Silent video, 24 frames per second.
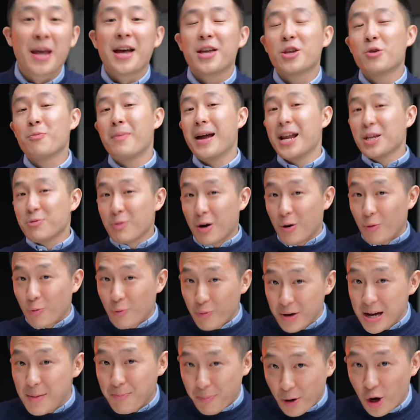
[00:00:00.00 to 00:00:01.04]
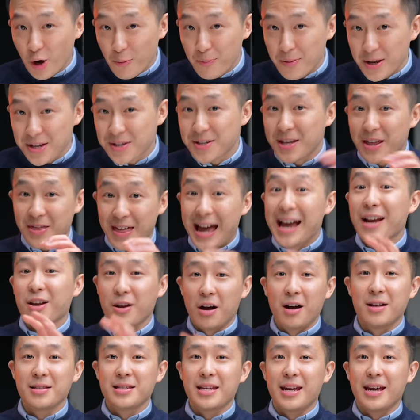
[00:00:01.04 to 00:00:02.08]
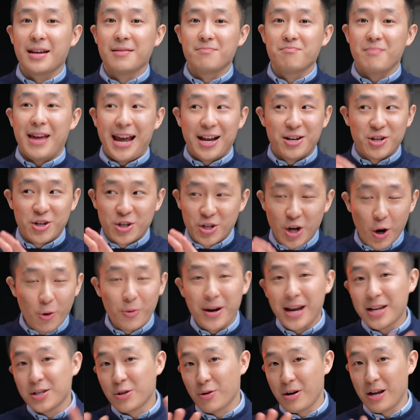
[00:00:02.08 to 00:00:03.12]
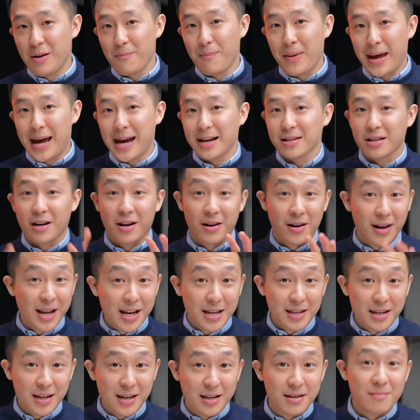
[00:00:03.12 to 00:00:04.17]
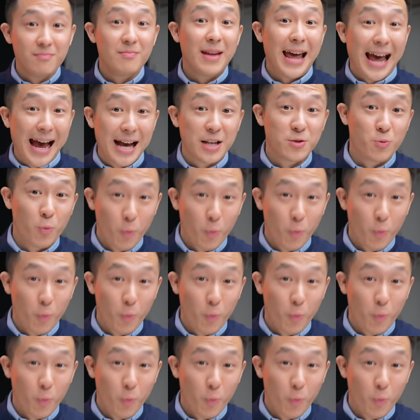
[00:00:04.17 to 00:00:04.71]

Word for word: you might as well repurpose that content and showcase your impact on LinkedIn as